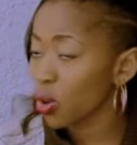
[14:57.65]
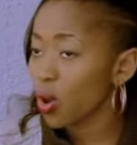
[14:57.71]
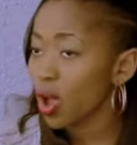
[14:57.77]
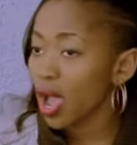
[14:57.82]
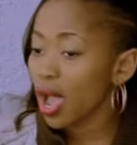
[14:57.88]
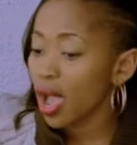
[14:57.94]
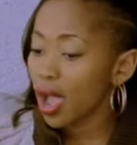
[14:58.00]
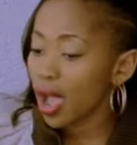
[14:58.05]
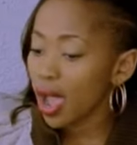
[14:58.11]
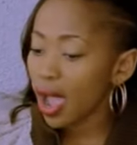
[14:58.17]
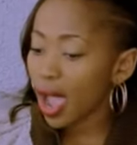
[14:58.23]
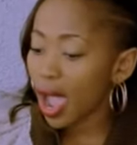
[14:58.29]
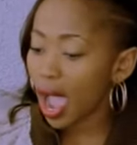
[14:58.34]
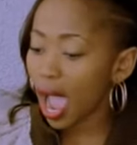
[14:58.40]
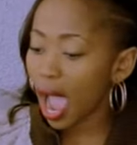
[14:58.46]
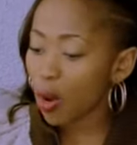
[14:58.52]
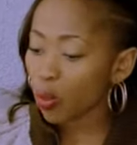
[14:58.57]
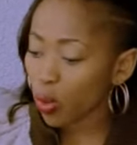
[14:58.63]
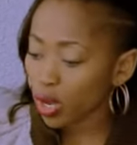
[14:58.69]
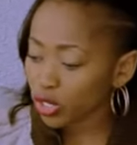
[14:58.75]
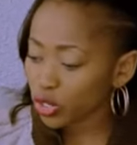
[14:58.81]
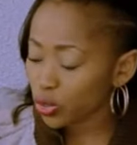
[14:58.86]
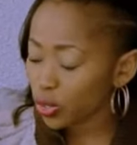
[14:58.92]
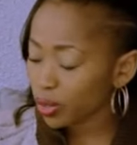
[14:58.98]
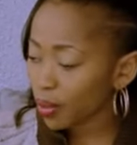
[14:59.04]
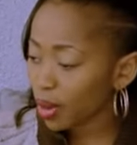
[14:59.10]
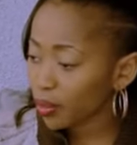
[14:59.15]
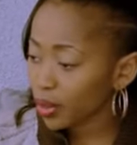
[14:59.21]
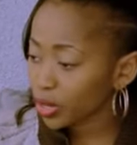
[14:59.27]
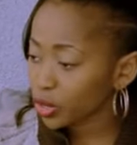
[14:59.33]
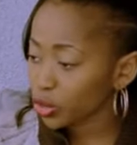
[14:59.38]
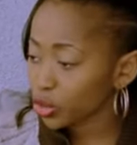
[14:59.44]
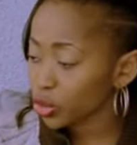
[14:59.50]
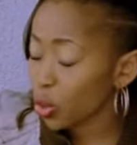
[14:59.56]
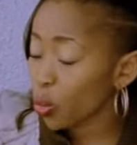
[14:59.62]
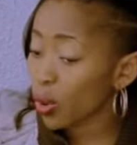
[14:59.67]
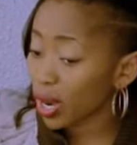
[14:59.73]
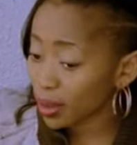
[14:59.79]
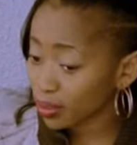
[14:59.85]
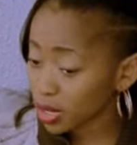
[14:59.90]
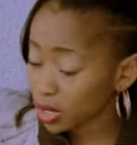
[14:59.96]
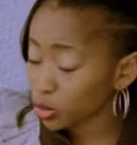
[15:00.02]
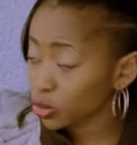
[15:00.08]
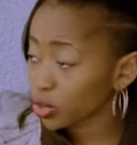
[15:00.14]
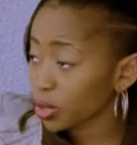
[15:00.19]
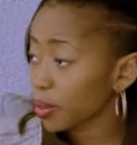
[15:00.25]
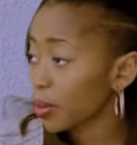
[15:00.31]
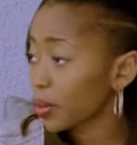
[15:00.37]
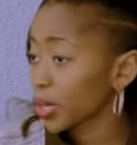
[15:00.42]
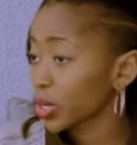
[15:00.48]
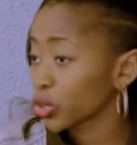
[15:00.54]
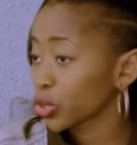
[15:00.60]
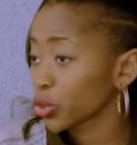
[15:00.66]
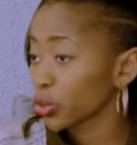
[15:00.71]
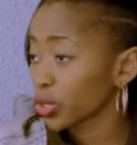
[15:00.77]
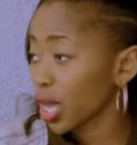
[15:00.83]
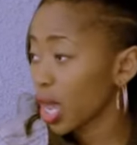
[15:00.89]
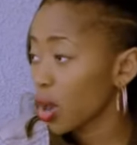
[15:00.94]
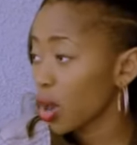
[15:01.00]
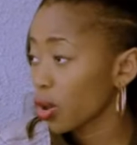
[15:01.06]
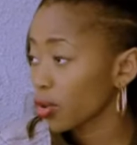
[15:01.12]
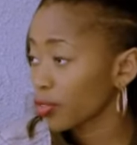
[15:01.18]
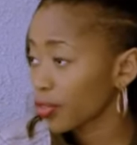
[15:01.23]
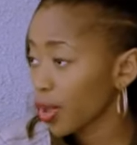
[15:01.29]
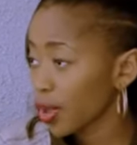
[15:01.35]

Mm-hmm I was doing my radio show. Well, I'm still doing my radio show now on